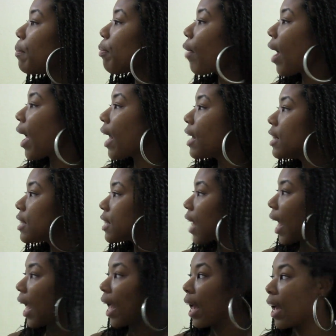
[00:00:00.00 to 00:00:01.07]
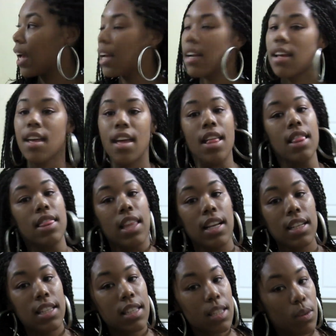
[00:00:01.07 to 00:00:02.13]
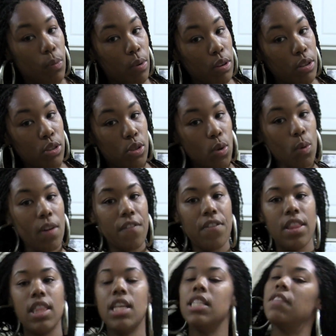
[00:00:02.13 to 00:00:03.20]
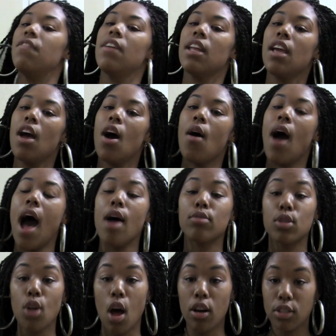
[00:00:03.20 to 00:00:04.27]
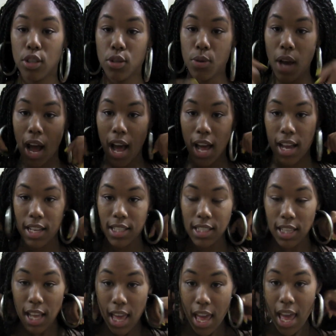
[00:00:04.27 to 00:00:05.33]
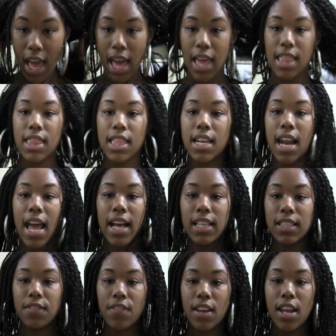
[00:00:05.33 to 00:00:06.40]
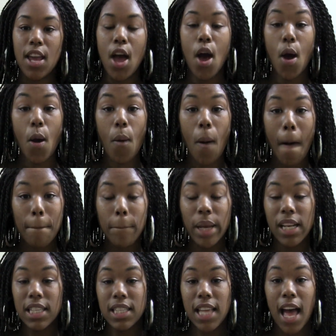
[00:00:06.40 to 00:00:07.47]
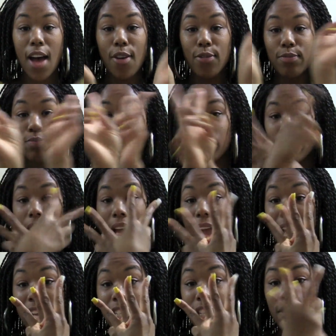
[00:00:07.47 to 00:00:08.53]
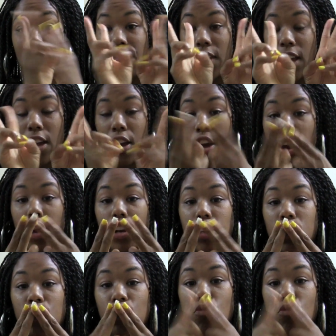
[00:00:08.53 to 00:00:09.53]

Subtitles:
braids. And this will do it for this video. I'll talk to you guys in the next video. Peace out. Asian fingers.